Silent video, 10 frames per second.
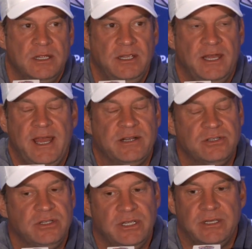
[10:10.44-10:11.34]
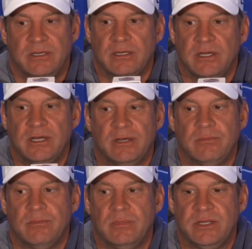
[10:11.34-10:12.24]
Yeah, actually,
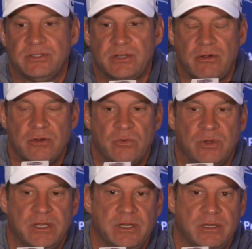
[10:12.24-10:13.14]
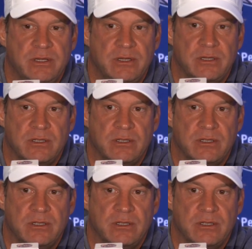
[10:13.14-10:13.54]
um, it started when